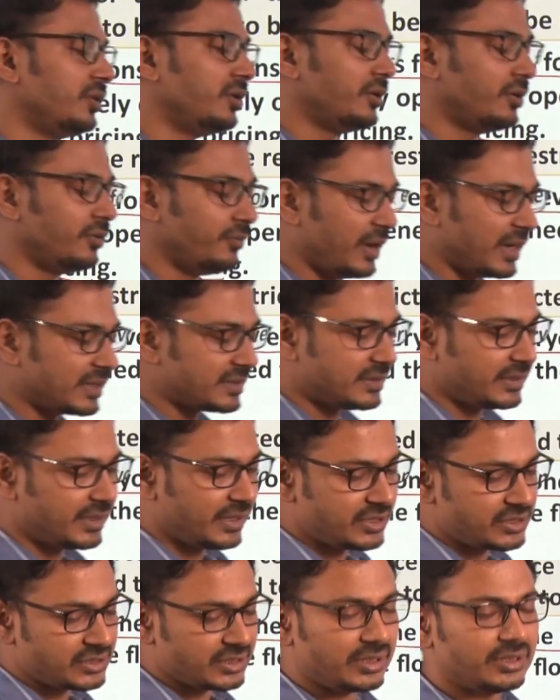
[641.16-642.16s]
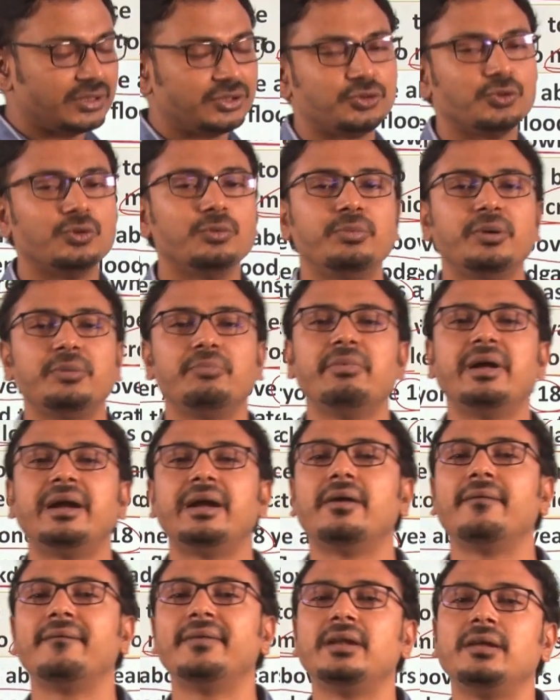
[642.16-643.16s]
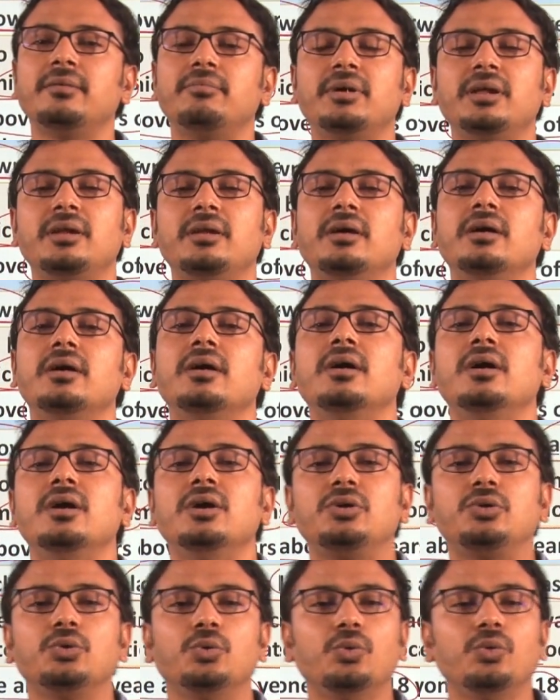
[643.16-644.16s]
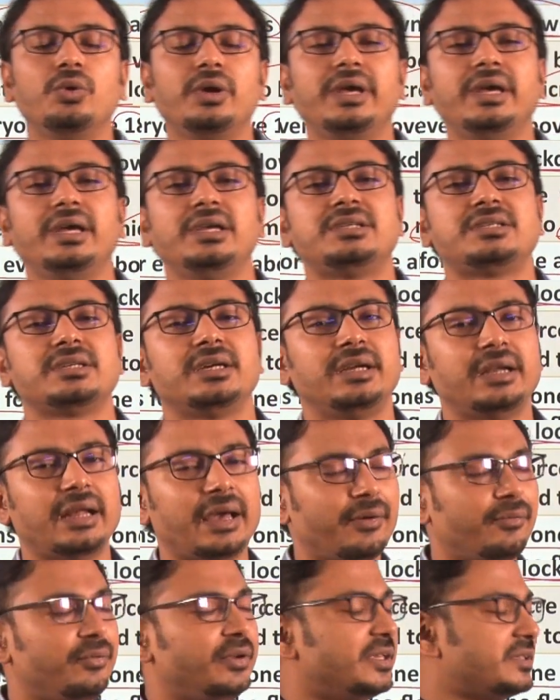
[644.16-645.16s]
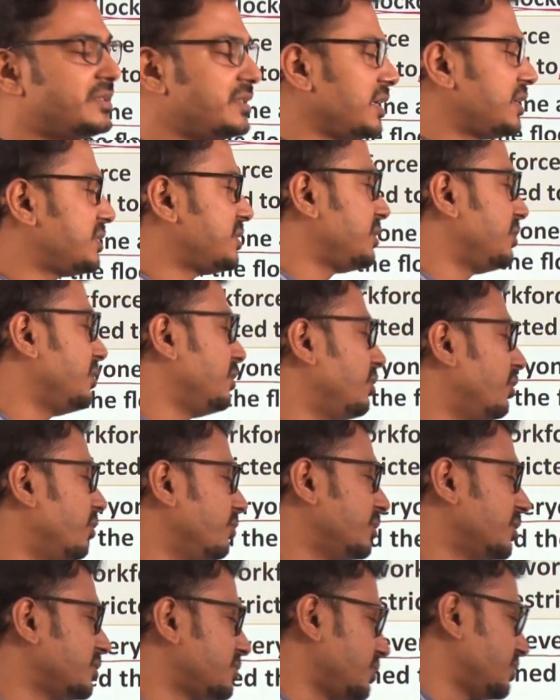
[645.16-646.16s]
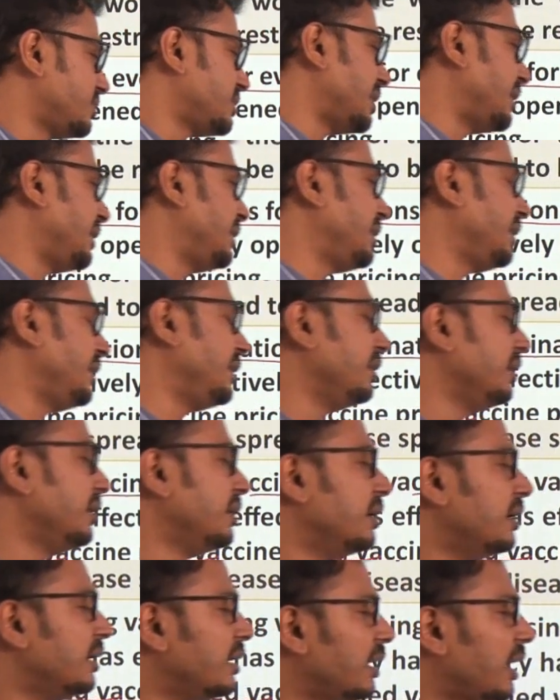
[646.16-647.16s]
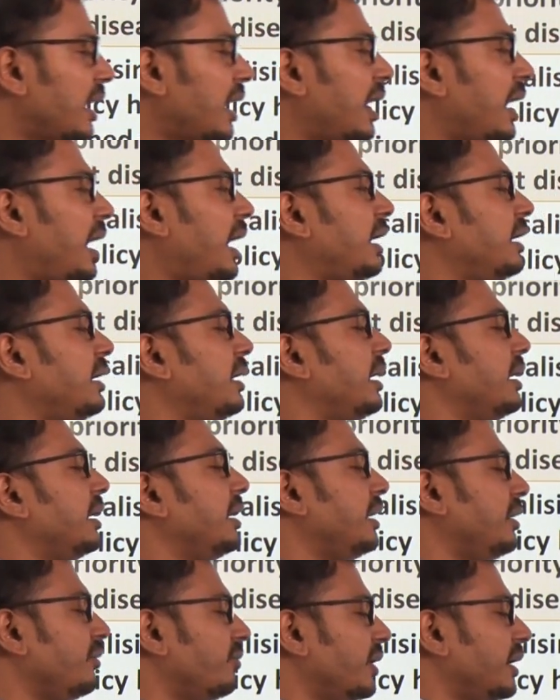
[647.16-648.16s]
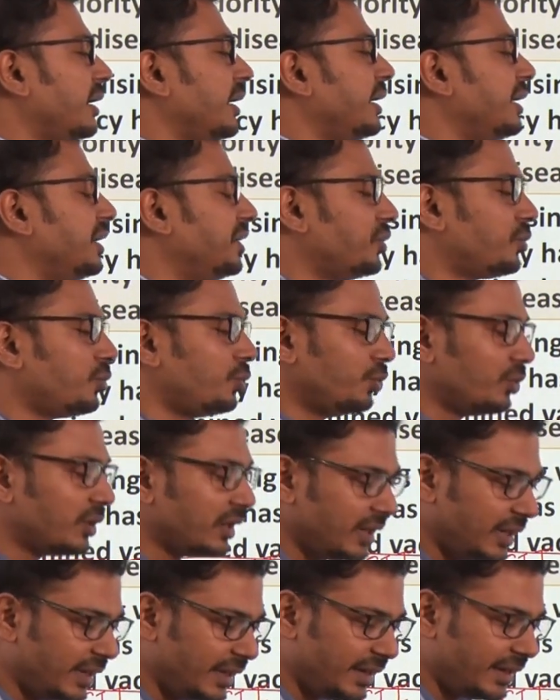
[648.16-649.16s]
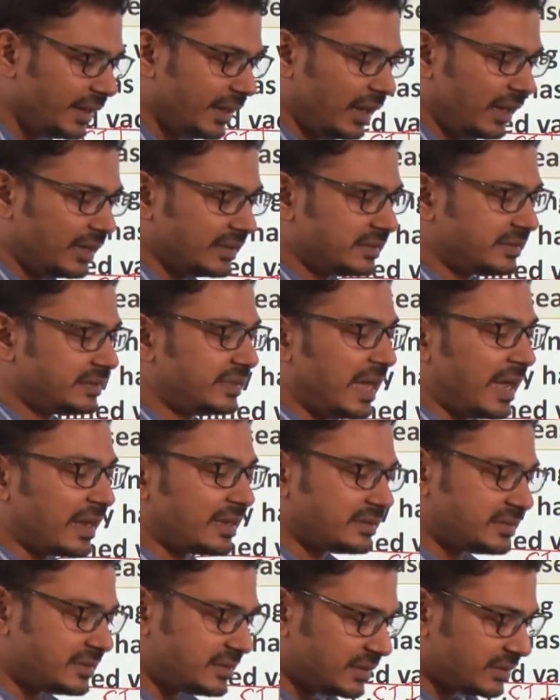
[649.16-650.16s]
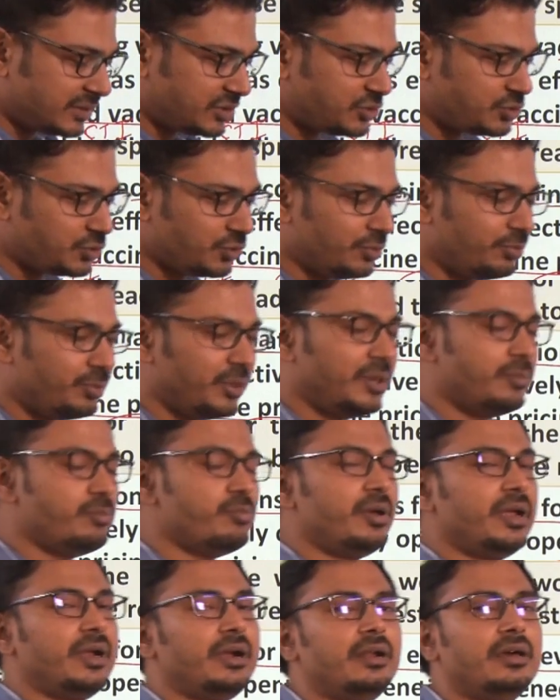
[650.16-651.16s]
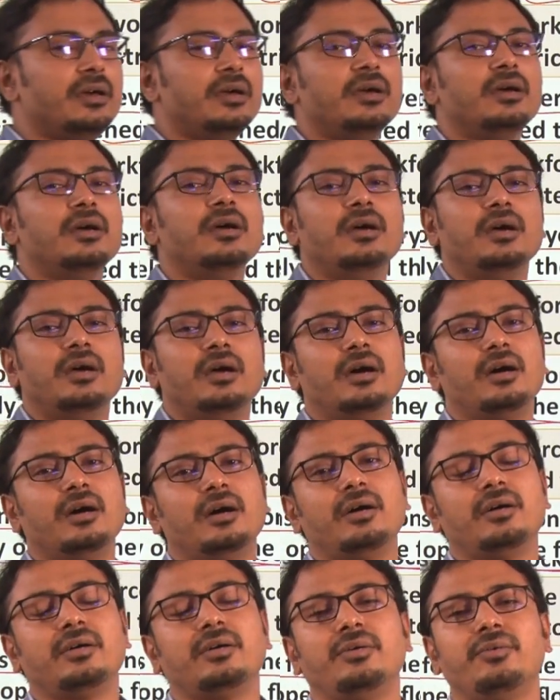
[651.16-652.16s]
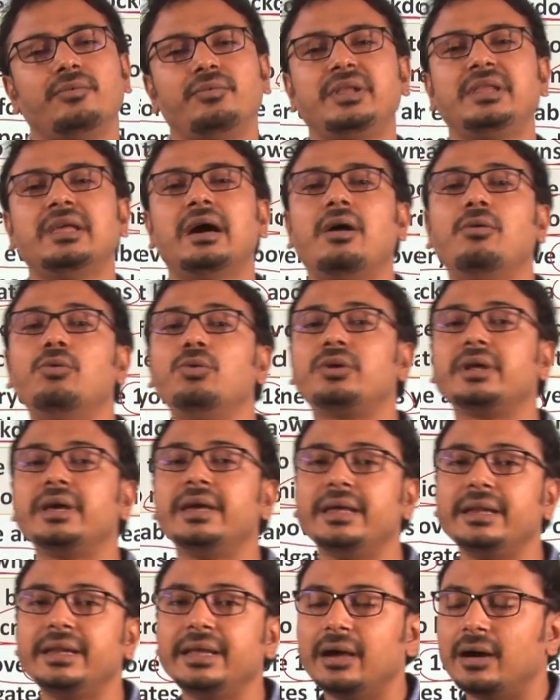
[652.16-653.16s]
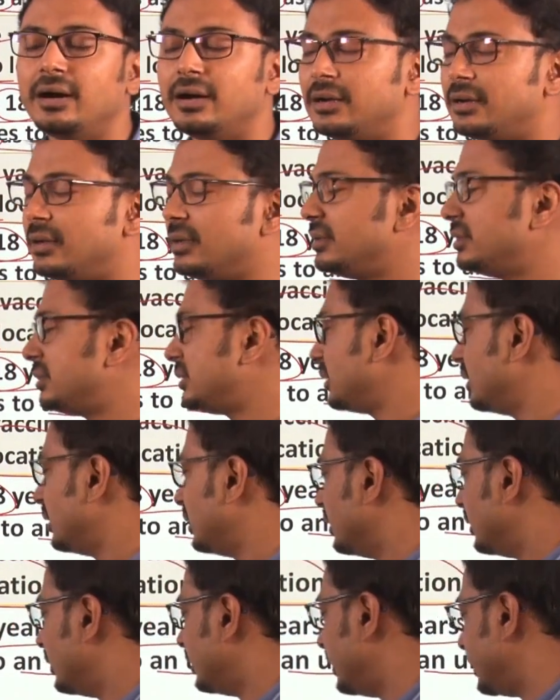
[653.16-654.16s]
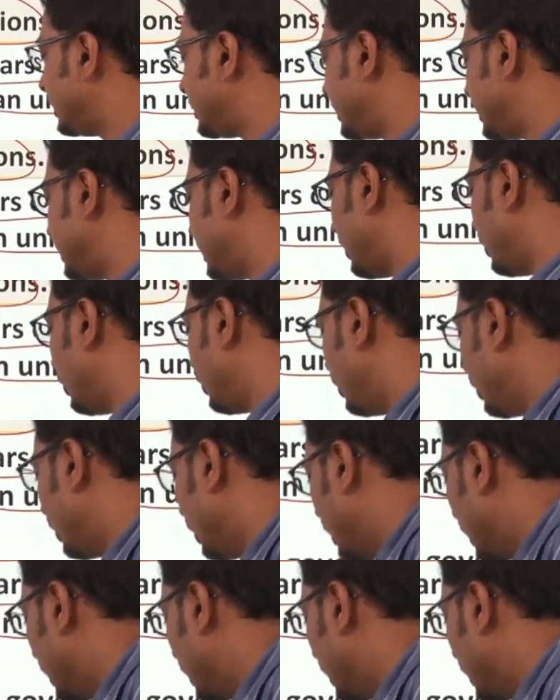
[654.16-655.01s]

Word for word: uh, vaccination should be made available to each and every section of the society and even in rural areas the access should be made uh, without any hurdles. This is how